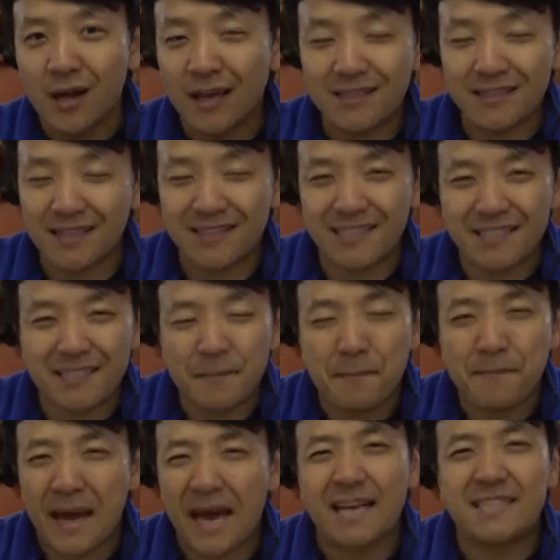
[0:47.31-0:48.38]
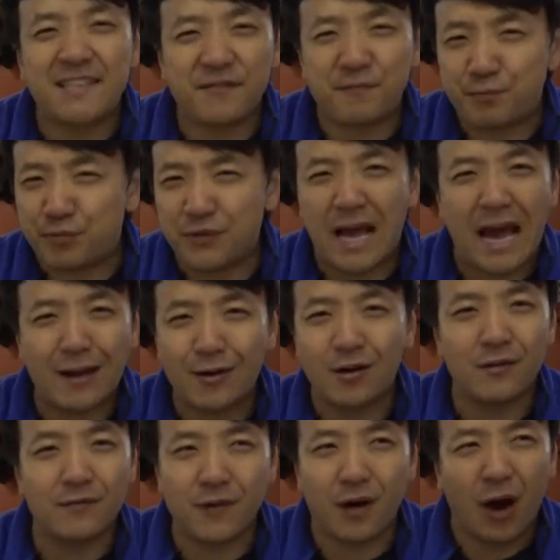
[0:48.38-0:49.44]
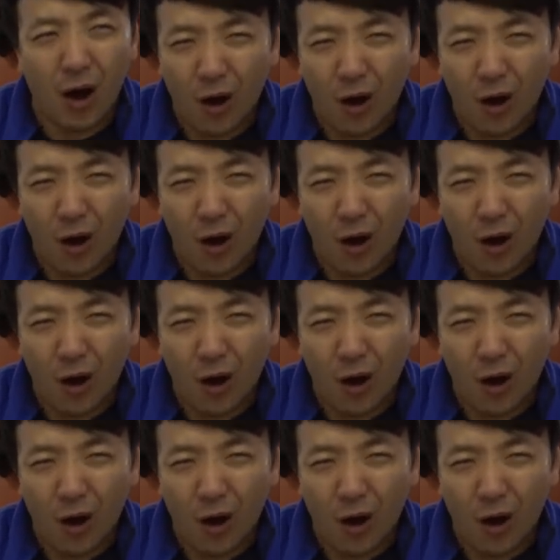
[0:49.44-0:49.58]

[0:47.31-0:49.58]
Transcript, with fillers: it's, it's just a massive platter of